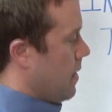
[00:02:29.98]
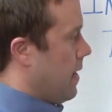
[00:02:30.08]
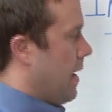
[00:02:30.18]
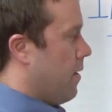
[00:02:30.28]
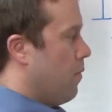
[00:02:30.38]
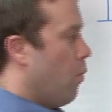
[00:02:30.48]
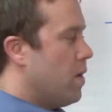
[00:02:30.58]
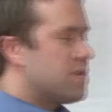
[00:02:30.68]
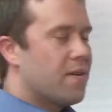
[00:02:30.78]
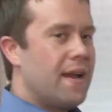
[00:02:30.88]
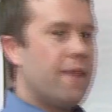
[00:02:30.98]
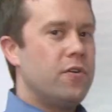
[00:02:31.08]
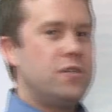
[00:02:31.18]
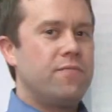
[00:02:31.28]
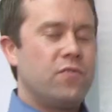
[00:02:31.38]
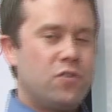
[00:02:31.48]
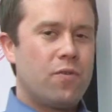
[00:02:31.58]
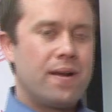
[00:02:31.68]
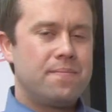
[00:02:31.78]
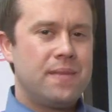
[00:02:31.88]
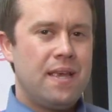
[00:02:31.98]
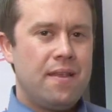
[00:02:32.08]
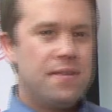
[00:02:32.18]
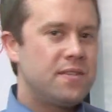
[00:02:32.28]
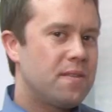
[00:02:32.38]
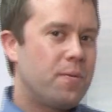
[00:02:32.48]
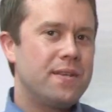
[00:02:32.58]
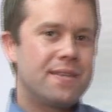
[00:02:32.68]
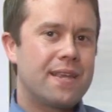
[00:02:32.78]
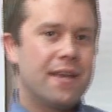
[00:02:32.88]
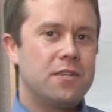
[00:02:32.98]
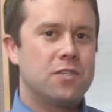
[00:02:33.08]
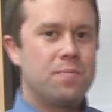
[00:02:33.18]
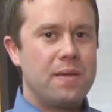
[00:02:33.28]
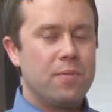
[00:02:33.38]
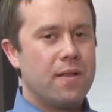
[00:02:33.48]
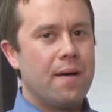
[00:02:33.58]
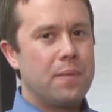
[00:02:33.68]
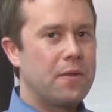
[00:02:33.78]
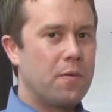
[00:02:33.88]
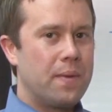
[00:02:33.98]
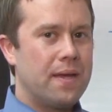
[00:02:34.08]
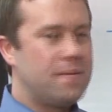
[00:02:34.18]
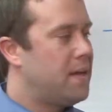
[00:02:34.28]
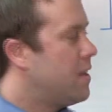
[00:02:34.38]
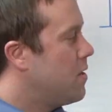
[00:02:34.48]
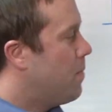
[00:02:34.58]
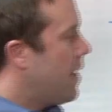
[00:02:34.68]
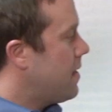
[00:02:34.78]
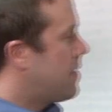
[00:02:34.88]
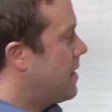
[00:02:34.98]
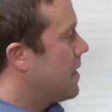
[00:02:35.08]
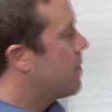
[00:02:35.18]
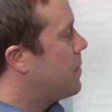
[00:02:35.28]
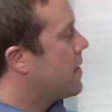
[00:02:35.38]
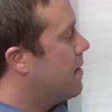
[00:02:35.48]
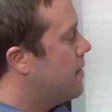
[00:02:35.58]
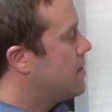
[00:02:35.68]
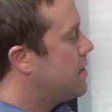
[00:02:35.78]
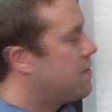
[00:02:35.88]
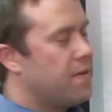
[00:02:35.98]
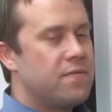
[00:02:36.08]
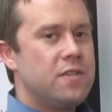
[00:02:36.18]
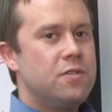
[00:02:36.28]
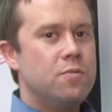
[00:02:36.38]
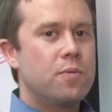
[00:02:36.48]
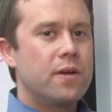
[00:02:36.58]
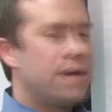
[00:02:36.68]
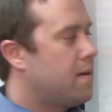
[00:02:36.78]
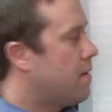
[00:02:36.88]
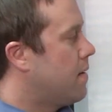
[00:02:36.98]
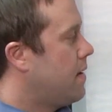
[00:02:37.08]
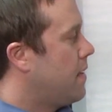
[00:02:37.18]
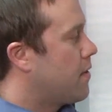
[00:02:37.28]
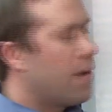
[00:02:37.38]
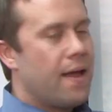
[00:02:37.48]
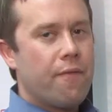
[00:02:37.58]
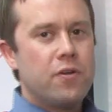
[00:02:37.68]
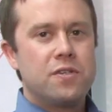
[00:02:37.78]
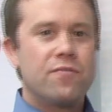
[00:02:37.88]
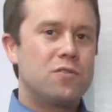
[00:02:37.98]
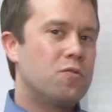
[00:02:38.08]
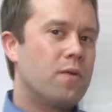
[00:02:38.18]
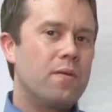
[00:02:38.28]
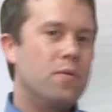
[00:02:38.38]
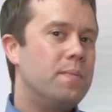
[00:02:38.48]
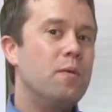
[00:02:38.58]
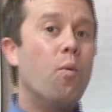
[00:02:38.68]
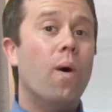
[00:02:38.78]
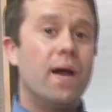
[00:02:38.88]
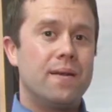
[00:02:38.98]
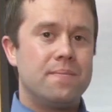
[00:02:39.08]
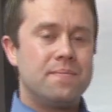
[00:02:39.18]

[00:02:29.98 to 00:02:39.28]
Now, what's our average inventory? This is the place that catches people up a little bit. You might think because it's 52 per year that our average inventory would be 1.